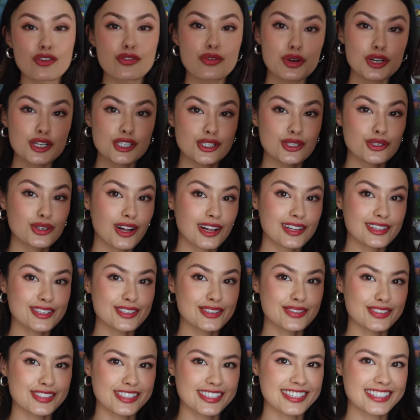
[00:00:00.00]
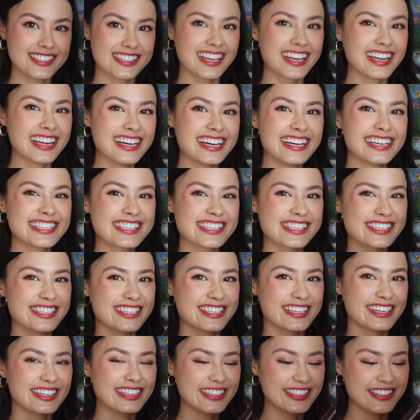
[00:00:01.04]
$42 for these.
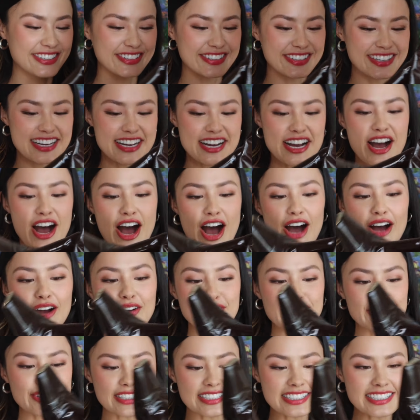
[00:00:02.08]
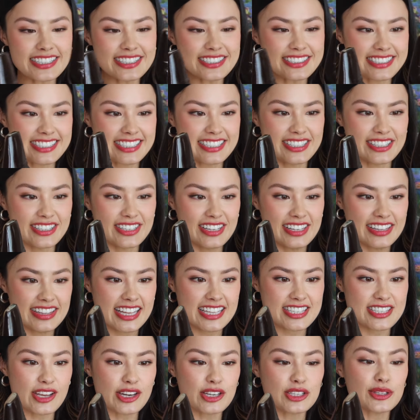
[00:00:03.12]
So a really good deal.
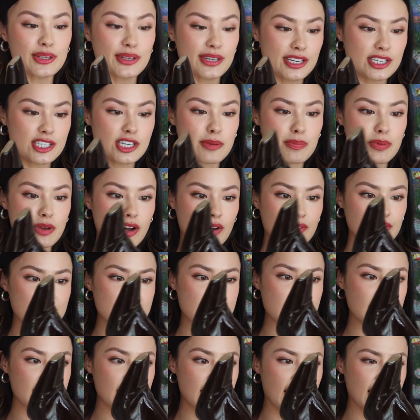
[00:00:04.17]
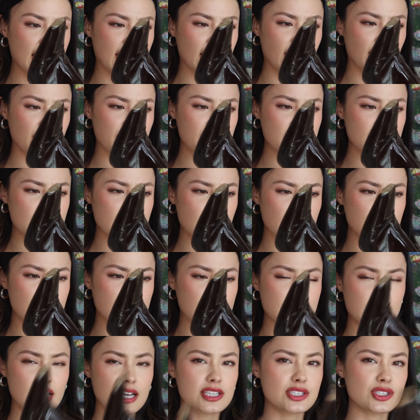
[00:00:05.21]
That's not including shipping obviously. And I got these in the
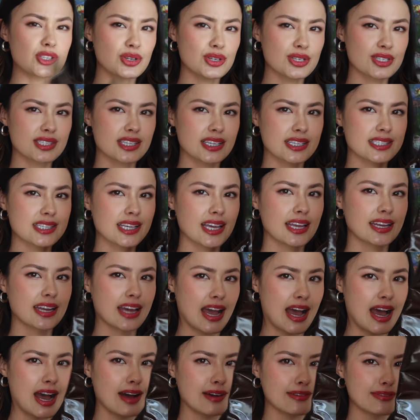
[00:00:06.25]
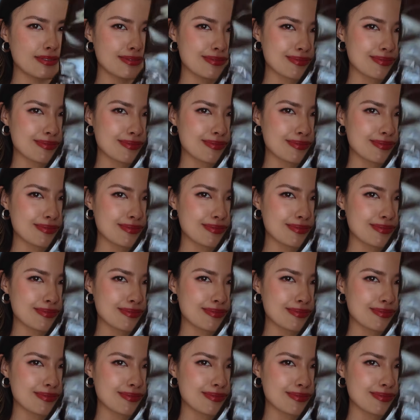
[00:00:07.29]
size 36.5.